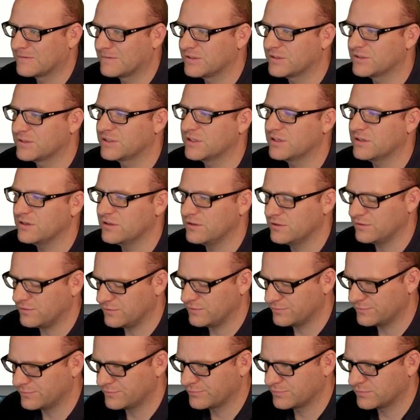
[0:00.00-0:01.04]
Continue.
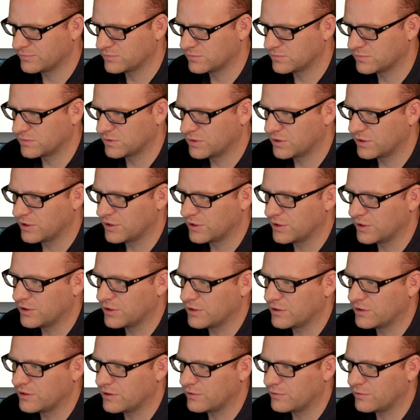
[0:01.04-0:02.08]

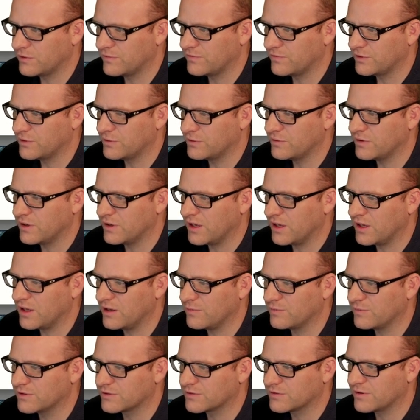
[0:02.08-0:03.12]
The review
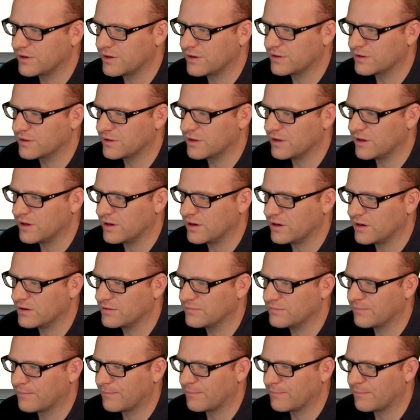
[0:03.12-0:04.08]
name is right there.